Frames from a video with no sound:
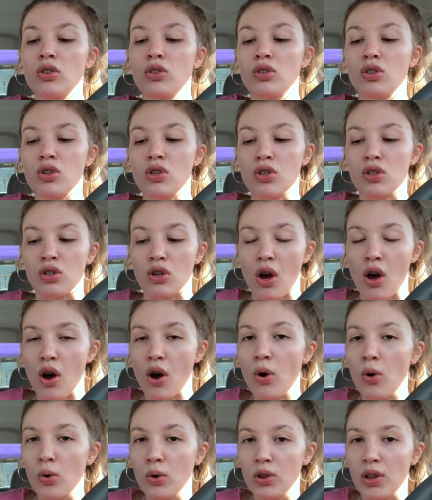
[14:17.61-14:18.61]

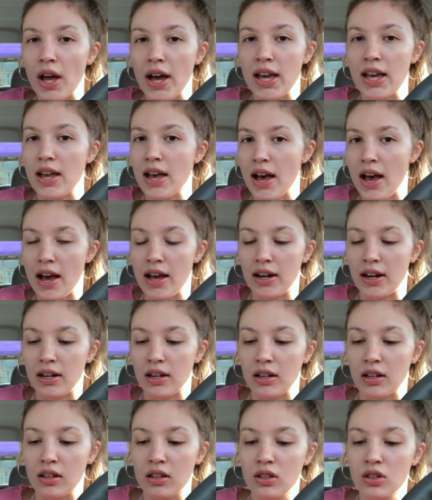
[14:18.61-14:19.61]
so
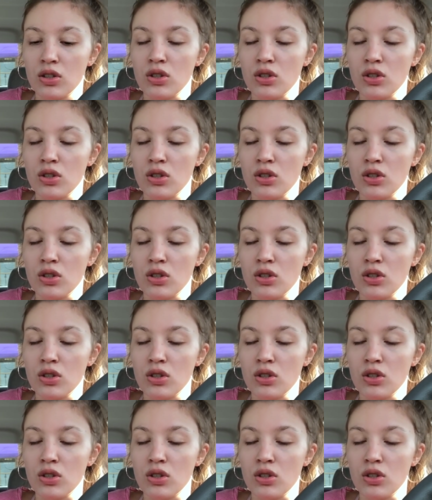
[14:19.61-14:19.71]
lightheaded,